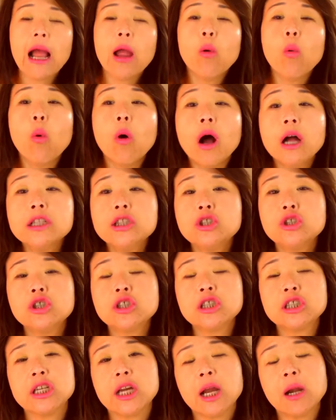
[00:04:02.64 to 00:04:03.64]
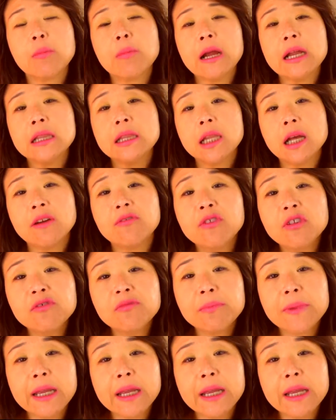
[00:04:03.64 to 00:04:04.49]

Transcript: I wanted to share my love of